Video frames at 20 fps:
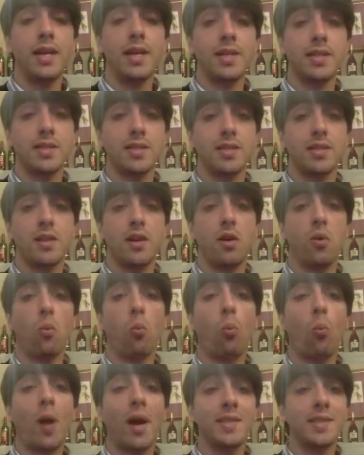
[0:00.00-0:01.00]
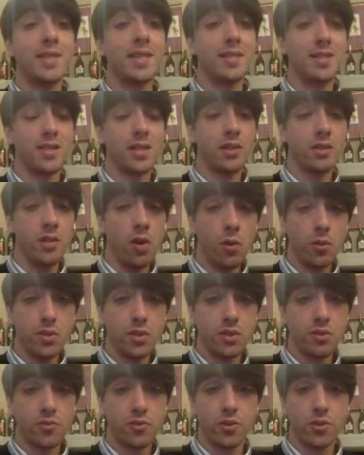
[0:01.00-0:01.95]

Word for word: it's the wine tasting notes.